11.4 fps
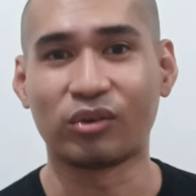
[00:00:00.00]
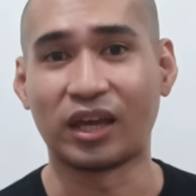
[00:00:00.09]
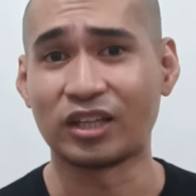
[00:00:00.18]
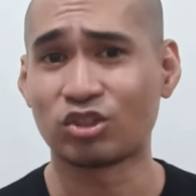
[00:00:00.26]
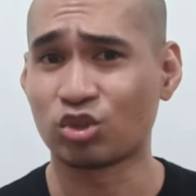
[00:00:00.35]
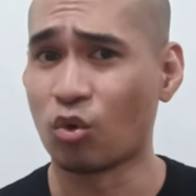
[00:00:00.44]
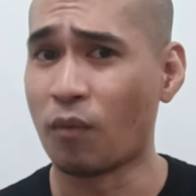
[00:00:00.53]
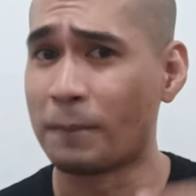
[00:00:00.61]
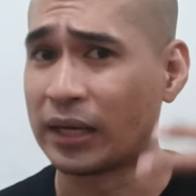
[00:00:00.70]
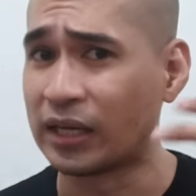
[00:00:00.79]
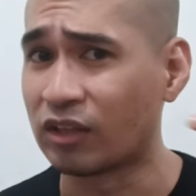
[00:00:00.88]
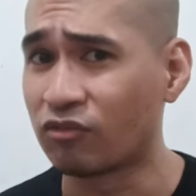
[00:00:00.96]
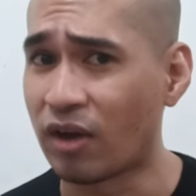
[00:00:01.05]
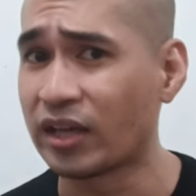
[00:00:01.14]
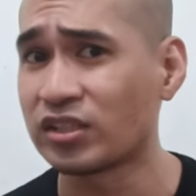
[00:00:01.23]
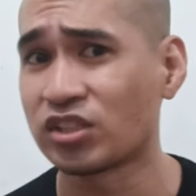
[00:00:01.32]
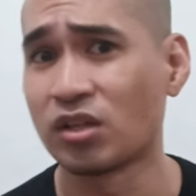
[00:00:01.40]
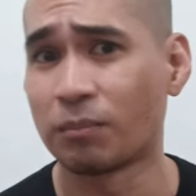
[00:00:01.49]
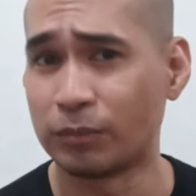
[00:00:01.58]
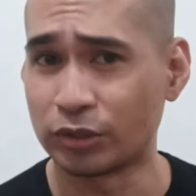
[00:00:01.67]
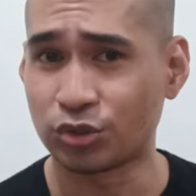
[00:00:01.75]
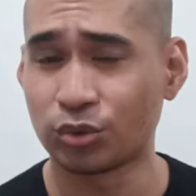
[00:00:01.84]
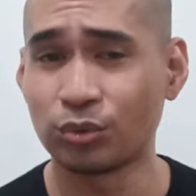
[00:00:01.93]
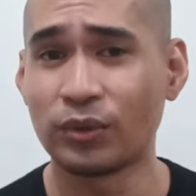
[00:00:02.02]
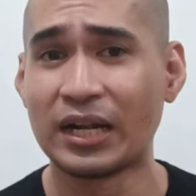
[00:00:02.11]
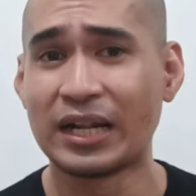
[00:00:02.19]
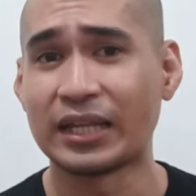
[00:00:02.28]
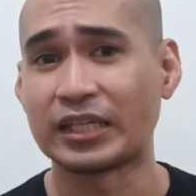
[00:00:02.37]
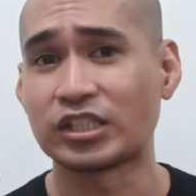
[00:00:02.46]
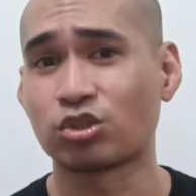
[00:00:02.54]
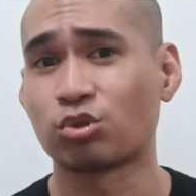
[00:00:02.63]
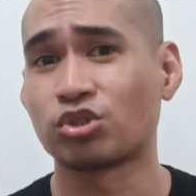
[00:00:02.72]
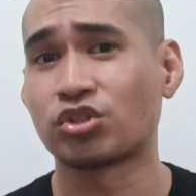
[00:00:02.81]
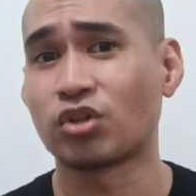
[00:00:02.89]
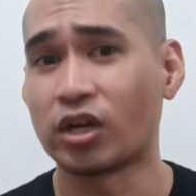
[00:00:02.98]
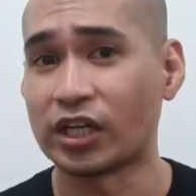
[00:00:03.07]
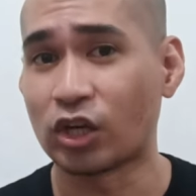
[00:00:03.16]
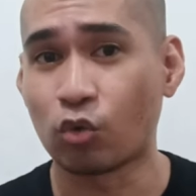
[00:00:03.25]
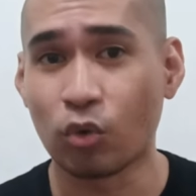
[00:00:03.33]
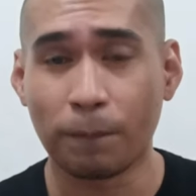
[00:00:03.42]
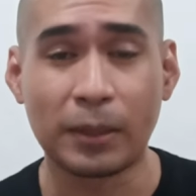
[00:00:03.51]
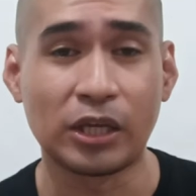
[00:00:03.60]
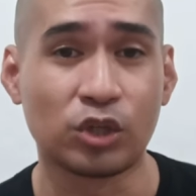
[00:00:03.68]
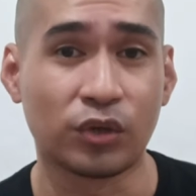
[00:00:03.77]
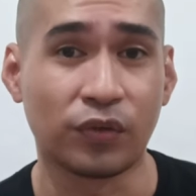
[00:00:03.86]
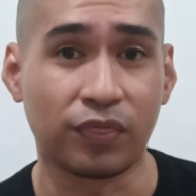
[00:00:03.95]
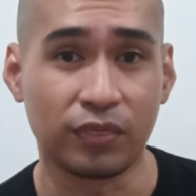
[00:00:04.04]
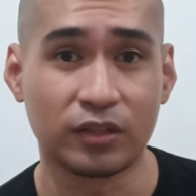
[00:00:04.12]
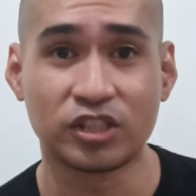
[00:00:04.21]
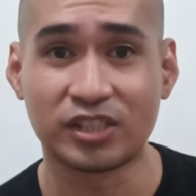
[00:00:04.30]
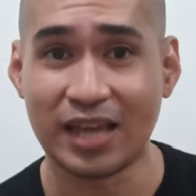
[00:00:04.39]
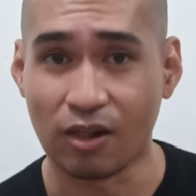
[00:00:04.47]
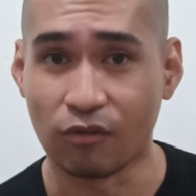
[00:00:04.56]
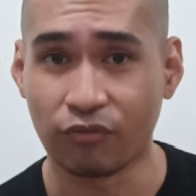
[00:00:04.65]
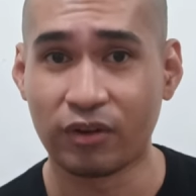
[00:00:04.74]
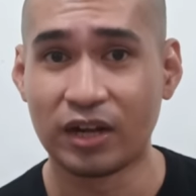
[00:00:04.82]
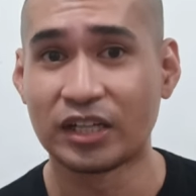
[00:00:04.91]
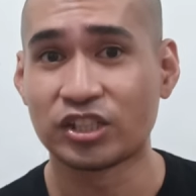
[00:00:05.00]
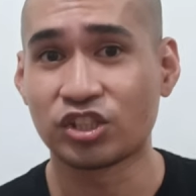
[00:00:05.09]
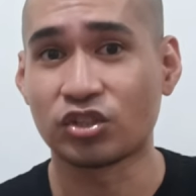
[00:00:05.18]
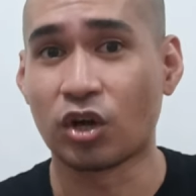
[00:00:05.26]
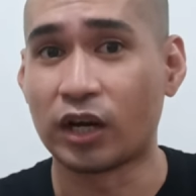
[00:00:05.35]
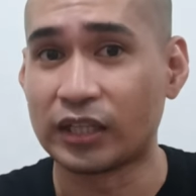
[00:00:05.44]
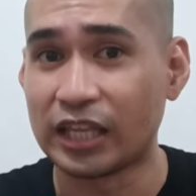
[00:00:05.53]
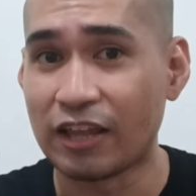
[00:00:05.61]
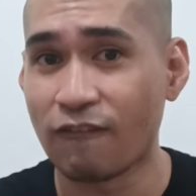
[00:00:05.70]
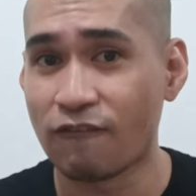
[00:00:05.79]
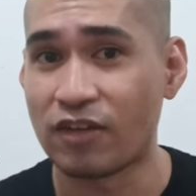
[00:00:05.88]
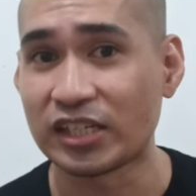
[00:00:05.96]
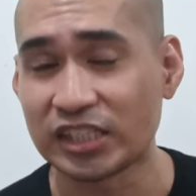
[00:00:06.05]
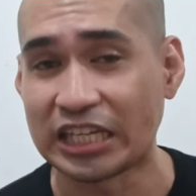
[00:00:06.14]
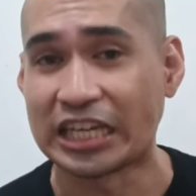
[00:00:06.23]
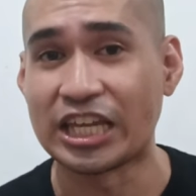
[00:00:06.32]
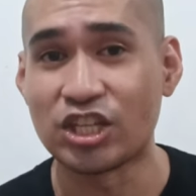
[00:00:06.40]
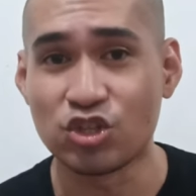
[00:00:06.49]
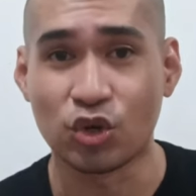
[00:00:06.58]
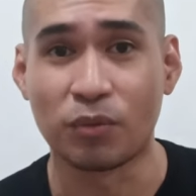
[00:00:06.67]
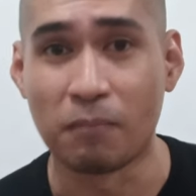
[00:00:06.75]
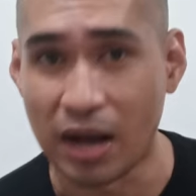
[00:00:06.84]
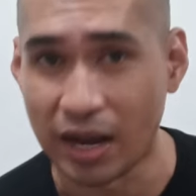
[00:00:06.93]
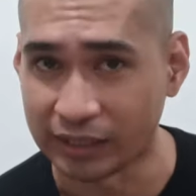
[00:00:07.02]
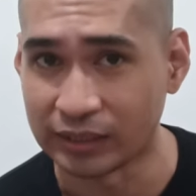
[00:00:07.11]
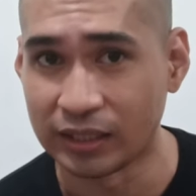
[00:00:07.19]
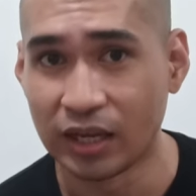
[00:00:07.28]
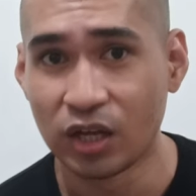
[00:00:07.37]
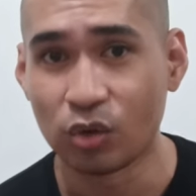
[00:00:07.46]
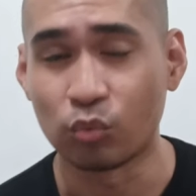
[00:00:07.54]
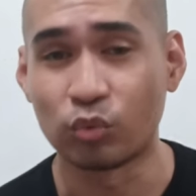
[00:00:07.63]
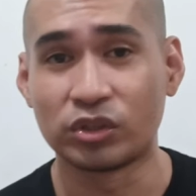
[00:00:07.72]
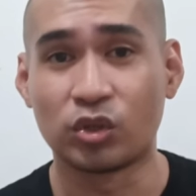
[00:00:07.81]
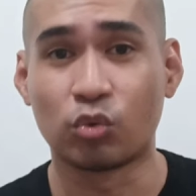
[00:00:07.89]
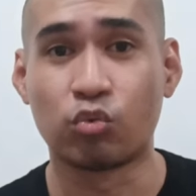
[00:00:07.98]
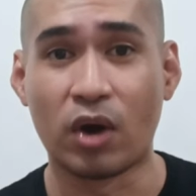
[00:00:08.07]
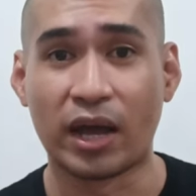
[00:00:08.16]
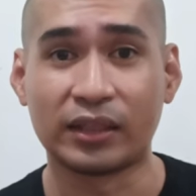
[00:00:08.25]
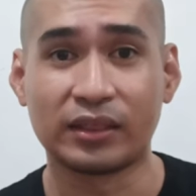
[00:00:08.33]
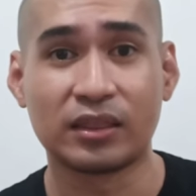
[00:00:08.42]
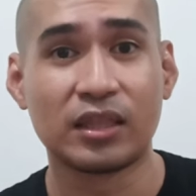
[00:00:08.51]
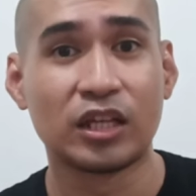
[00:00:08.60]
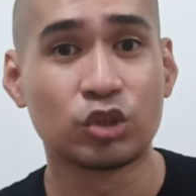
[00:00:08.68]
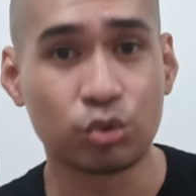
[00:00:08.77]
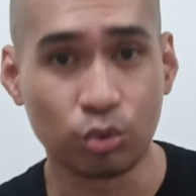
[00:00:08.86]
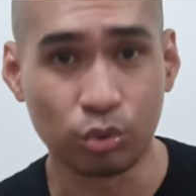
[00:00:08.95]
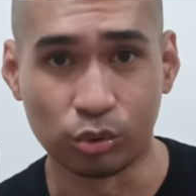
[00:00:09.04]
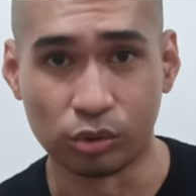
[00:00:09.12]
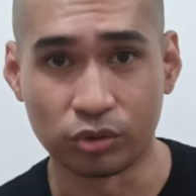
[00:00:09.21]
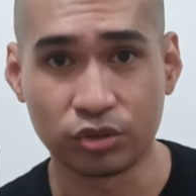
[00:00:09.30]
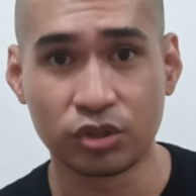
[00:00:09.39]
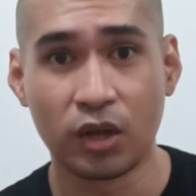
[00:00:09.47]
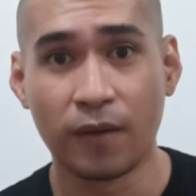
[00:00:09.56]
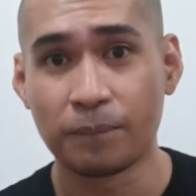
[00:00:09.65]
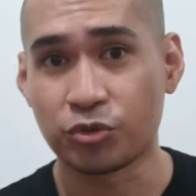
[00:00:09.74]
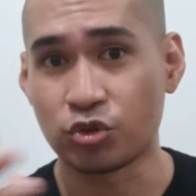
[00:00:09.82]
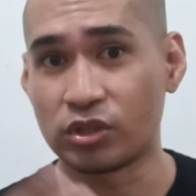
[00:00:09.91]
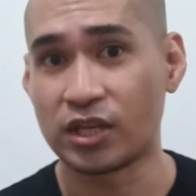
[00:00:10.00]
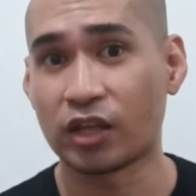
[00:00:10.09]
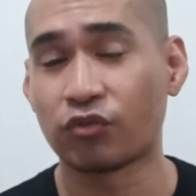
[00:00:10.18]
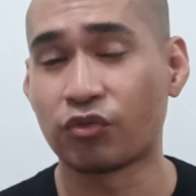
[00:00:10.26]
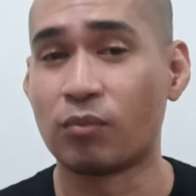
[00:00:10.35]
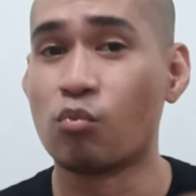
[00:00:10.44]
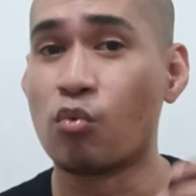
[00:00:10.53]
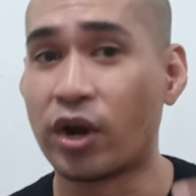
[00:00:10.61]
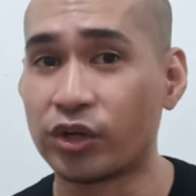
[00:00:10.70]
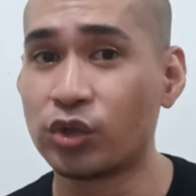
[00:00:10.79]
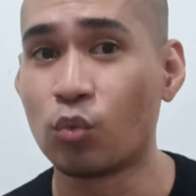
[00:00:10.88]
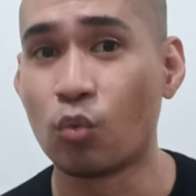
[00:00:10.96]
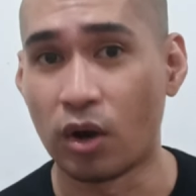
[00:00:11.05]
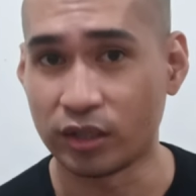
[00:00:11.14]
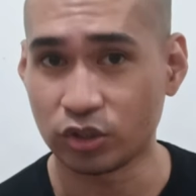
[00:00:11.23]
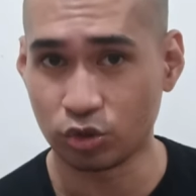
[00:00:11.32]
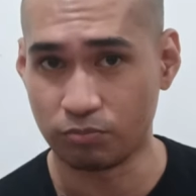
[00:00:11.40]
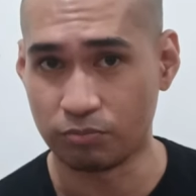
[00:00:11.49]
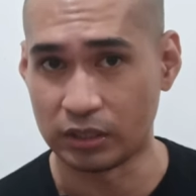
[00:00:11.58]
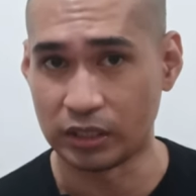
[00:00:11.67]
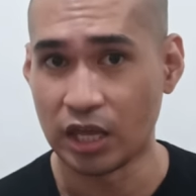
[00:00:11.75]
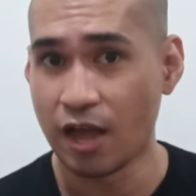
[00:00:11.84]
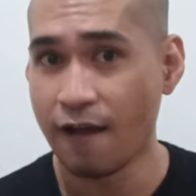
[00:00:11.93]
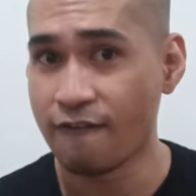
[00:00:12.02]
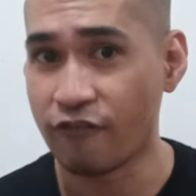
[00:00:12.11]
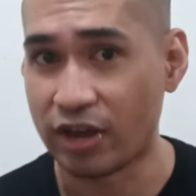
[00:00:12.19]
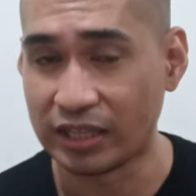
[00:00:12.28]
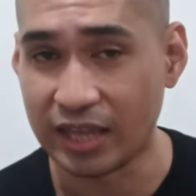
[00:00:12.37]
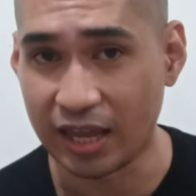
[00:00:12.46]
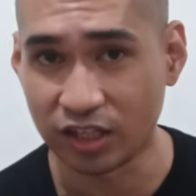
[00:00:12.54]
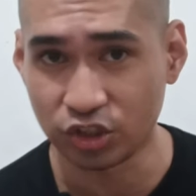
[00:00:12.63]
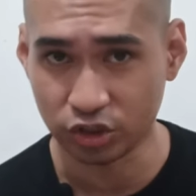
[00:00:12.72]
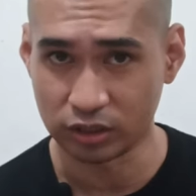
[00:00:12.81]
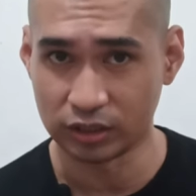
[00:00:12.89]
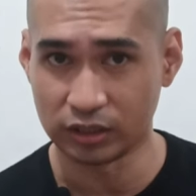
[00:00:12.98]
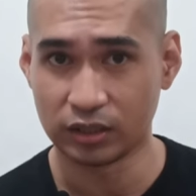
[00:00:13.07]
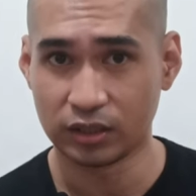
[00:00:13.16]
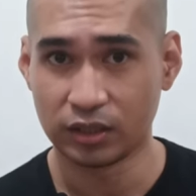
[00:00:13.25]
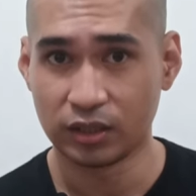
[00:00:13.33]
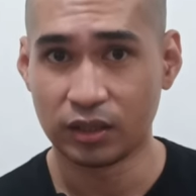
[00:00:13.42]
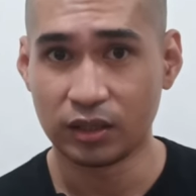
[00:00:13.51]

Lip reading: Okay, so my advice number two is to start equipping yourself. Start investing in your mind with the right tools to get from where you want to be financially.